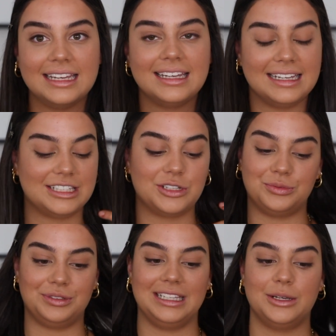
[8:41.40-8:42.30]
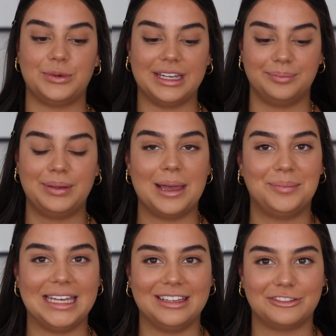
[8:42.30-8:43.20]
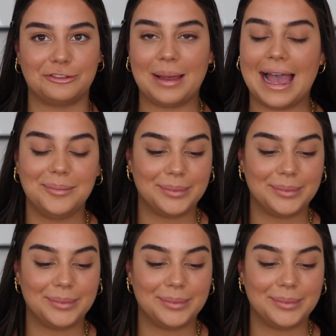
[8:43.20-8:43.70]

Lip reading: It's a really weird pet peeve of mine,